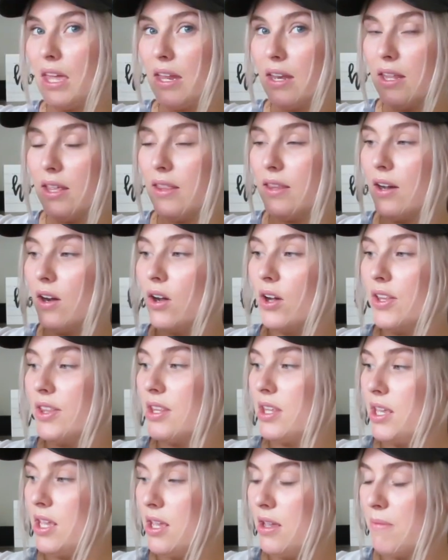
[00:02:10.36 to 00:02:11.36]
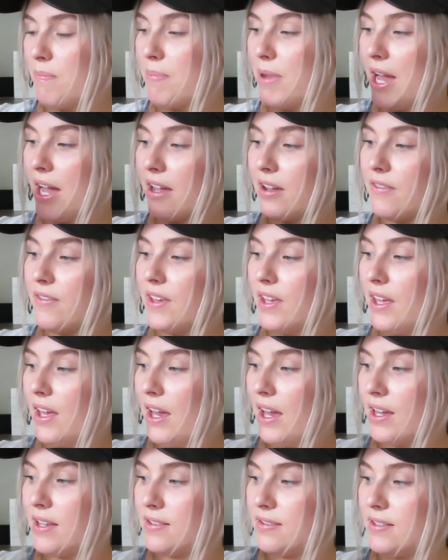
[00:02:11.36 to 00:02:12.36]
And then on the back of it,
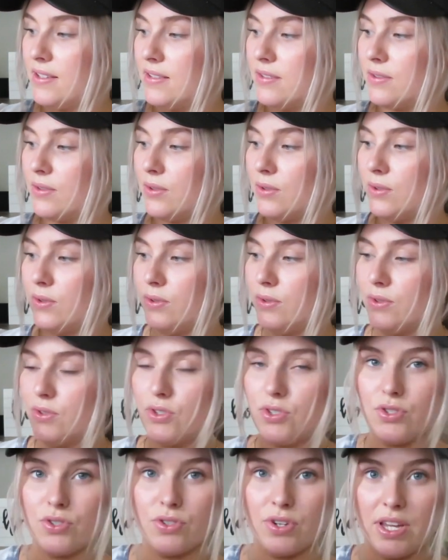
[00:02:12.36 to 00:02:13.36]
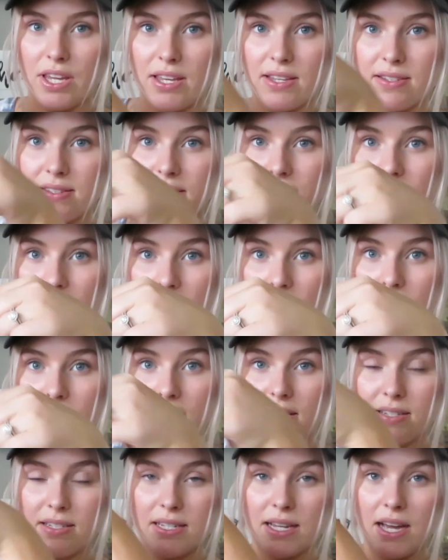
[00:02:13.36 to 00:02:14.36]
it has these little strings that
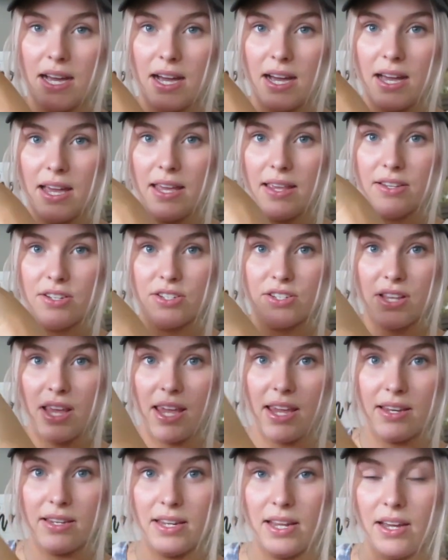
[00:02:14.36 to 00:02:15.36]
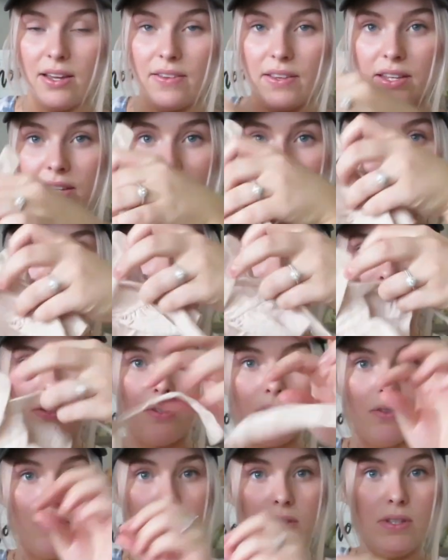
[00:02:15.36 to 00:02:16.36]
tie and just hang down, like a cute
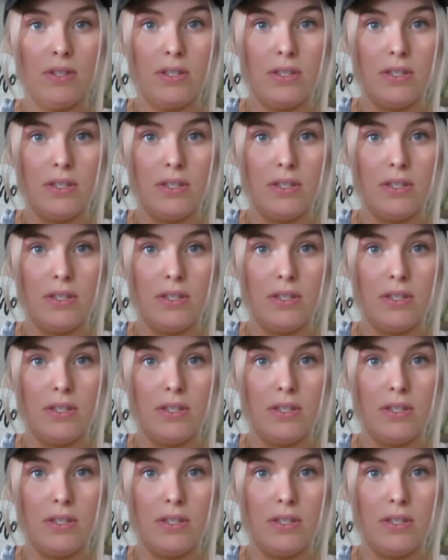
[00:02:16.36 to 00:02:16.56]
little